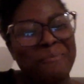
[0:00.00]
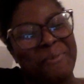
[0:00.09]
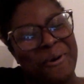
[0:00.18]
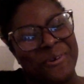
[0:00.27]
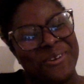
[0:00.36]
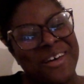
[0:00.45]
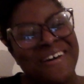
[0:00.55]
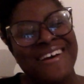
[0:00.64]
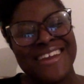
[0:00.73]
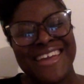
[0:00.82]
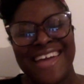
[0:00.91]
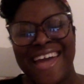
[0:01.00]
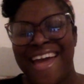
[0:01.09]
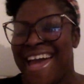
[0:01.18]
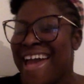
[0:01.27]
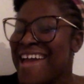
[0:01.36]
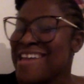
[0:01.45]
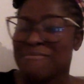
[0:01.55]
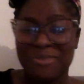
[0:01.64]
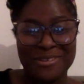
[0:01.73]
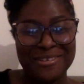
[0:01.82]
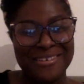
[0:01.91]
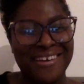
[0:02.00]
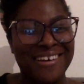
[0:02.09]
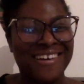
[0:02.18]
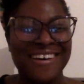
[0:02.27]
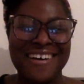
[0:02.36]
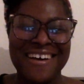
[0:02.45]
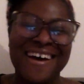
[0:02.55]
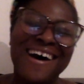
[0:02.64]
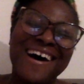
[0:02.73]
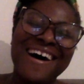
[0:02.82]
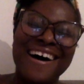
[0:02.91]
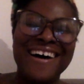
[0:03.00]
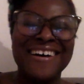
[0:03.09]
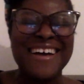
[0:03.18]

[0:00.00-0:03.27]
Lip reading: Bonanie, bona.